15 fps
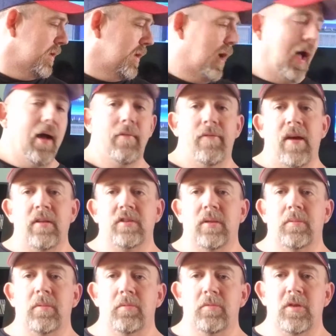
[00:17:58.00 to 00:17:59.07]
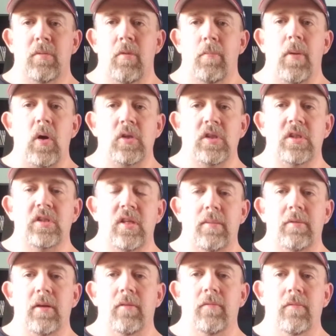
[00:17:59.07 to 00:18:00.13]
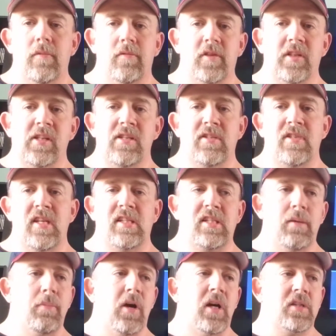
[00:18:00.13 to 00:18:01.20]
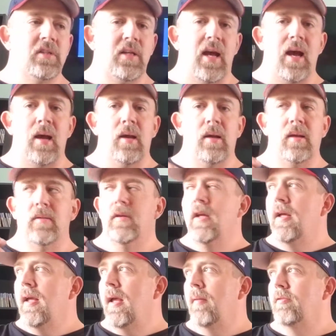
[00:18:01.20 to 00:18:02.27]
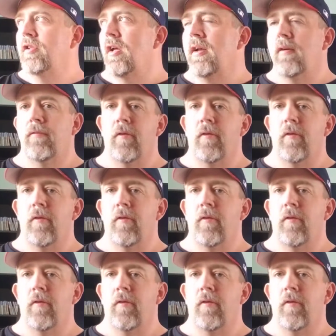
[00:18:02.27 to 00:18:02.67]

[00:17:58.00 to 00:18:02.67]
I found someone posted something for $60. It was on there for